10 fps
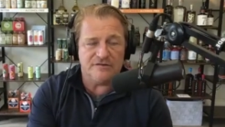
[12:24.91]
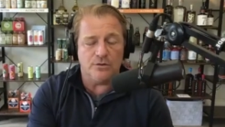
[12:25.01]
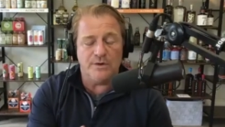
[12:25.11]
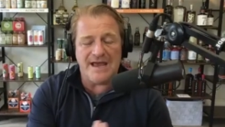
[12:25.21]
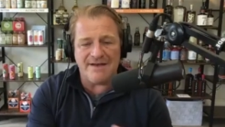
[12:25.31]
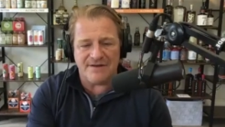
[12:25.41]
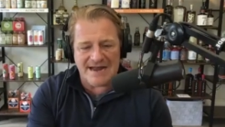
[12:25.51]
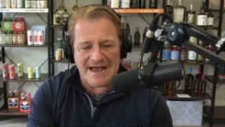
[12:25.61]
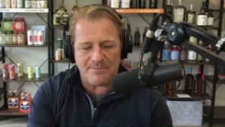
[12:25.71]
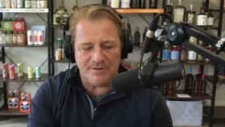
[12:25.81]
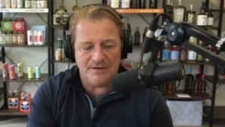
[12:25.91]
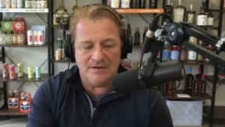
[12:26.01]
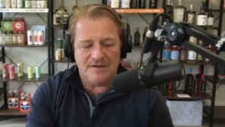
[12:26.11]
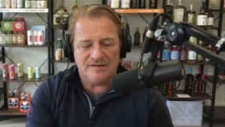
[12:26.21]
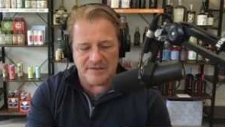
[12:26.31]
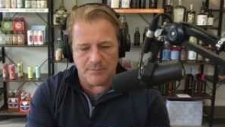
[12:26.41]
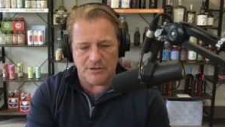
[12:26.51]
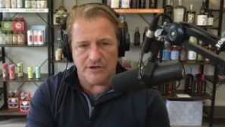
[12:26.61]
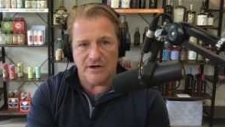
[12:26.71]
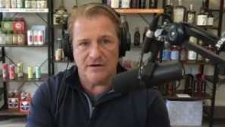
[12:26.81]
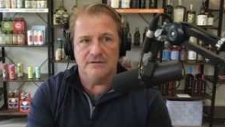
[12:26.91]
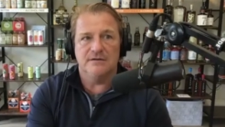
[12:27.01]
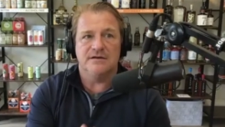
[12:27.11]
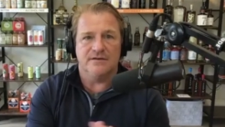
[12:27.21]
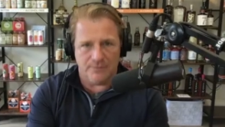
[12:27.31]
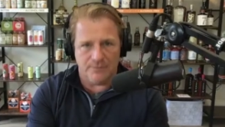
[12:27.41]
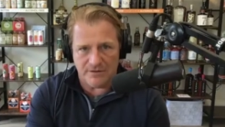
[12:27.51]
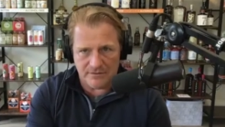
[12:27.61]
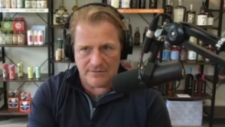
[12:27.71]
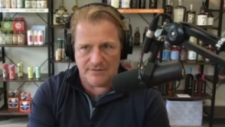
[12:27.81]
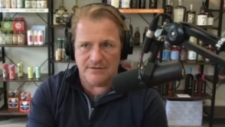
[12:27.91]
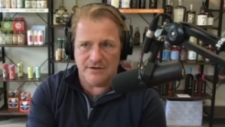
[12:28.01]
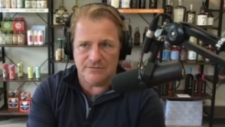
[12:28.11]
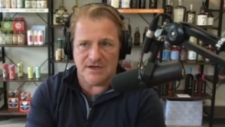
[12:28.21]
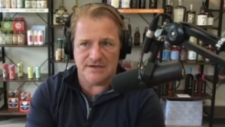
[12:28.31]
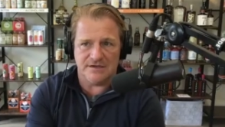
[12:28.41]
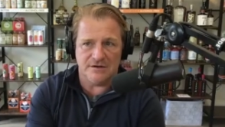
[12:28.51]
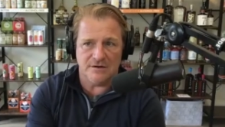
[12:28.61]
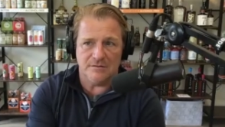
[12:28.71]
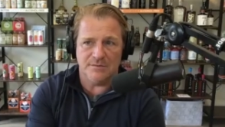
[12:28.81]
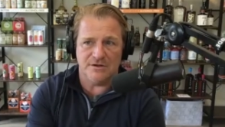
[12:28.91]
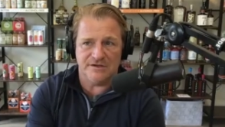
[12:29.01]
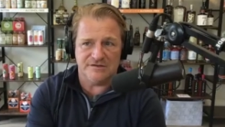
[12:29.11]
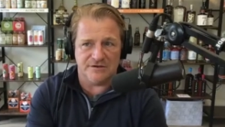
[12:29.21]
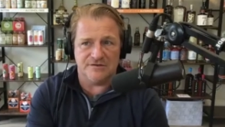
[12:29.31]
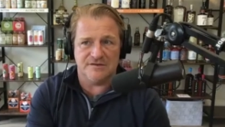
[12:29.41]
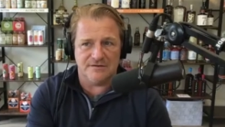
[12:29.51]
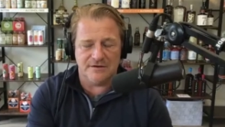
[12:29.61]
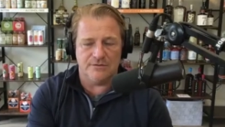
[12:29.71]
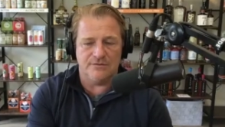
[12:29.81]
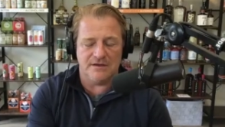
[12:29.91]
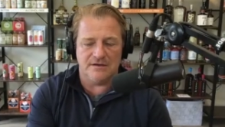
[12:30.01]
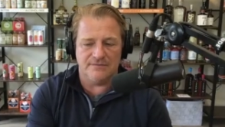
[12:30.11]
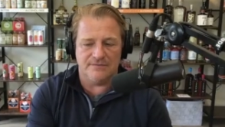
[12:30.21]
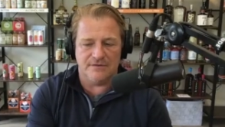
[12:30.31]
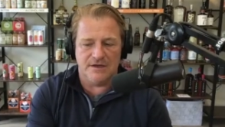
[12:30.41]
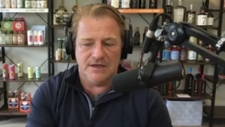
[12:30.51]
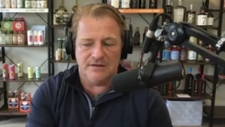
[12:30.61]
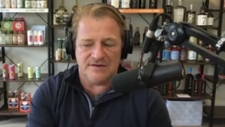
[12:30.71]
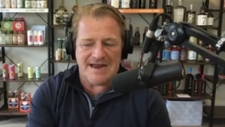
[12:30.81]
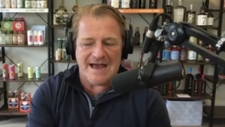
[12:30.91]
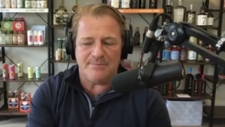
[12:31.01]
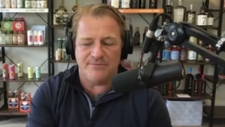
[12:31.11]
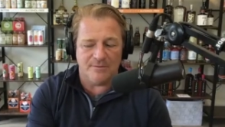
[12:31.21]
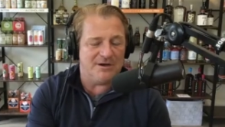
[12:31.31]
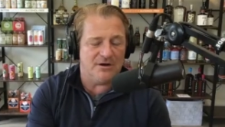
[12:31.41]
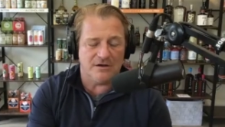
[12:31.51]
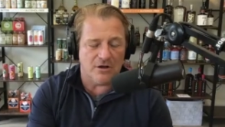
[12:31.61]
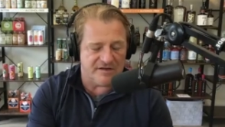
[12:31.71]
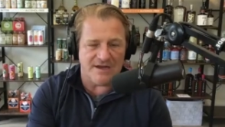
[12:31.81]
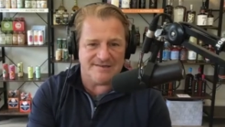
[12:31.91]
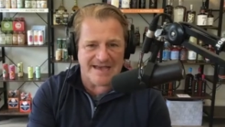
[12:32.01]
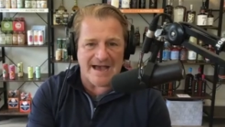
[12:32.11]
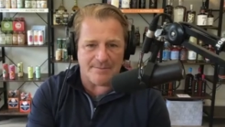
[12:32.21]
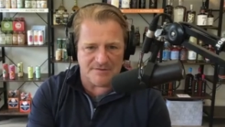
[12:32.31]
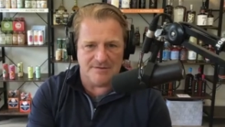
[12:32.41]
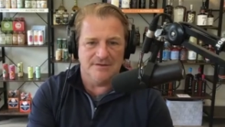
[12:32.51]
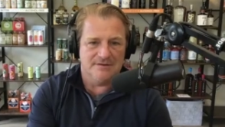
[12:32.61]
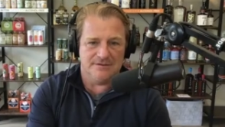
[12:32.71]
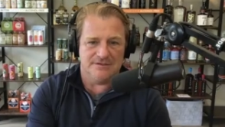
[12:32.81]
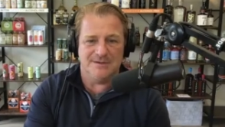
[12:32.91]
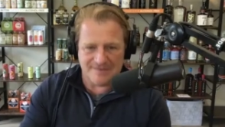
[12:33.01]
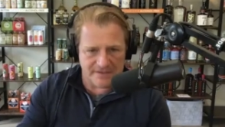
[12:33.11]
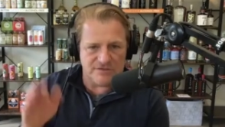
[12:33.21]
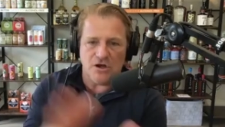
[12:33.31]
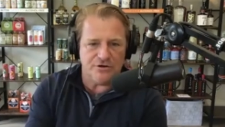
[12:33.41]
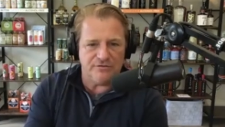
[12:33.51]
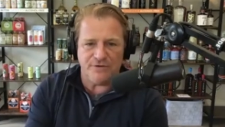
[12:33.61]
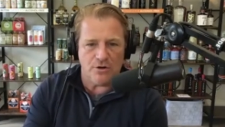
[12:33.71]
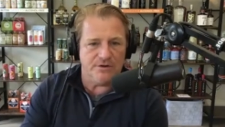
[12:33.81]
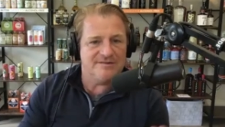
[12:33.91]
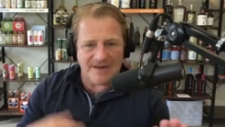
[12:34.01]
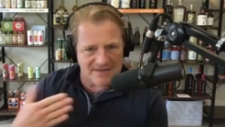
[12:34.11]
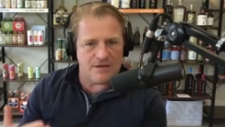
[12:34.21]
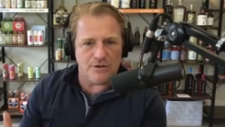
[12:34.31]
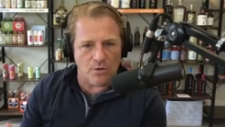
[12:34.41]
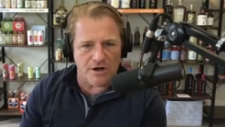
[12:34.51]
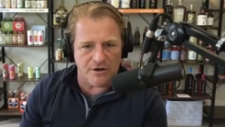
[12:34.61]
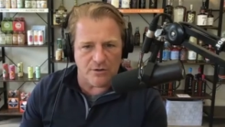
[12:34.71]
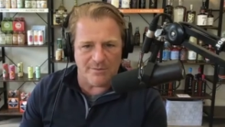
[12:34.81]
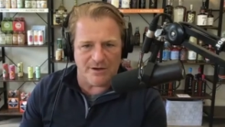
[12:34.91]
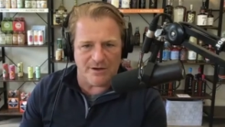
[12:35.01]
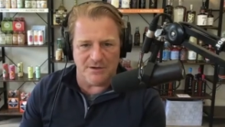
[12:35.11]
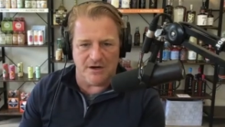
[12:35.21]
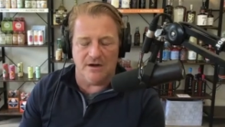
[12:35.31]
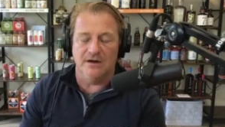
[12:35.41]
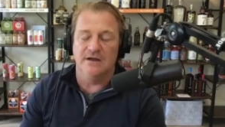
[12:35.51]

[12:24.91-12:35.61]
So we have an app similar. Given we're you know talking to your beer listeners, you know if there's an app for beer called Untappd, which is basically sure. it's on your phone. It's anything you want to know about beer.